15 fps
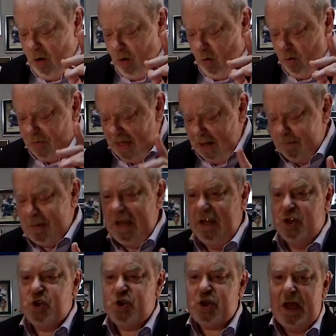with that being
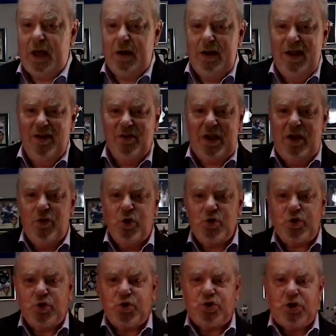said, okay,
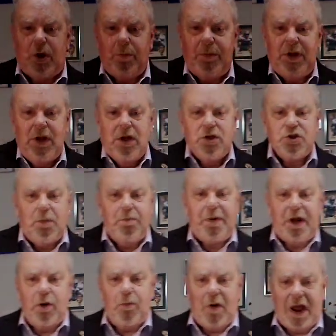those are some
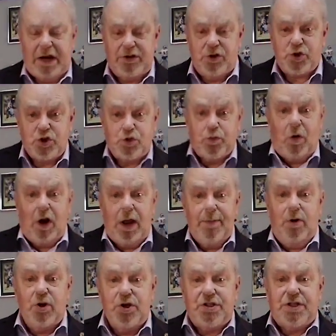better practices.
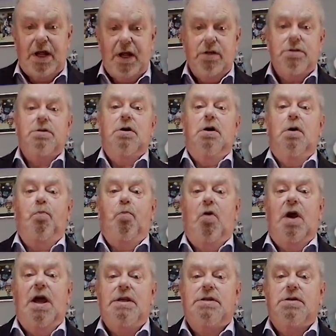Primary stance,
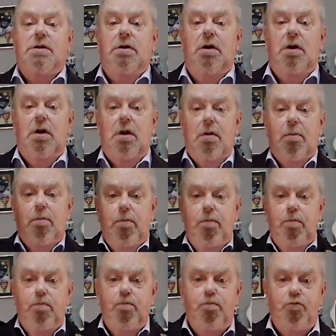upright,
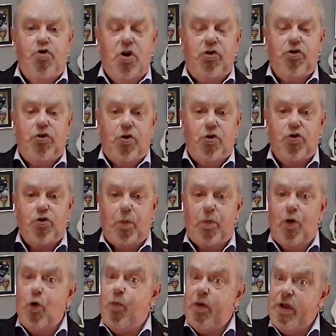gestures
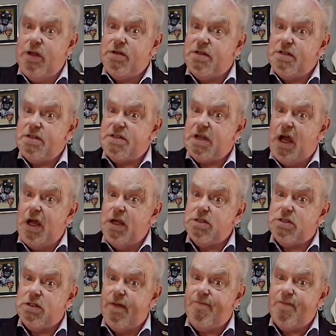appropriate to the size
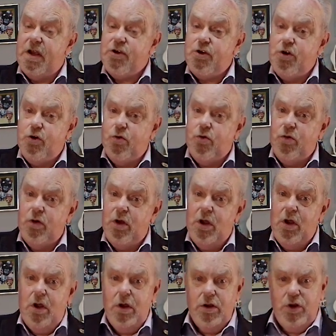of the venue,
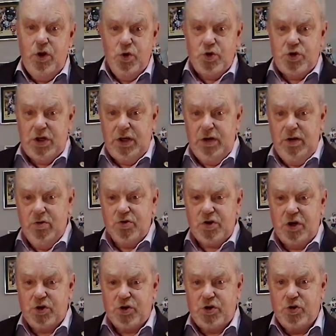using your
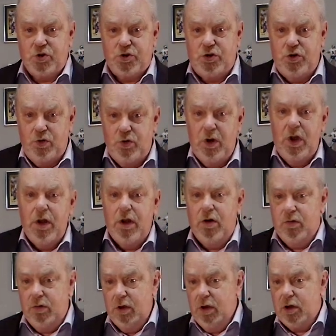gestures to,
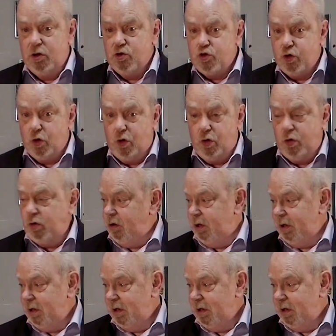control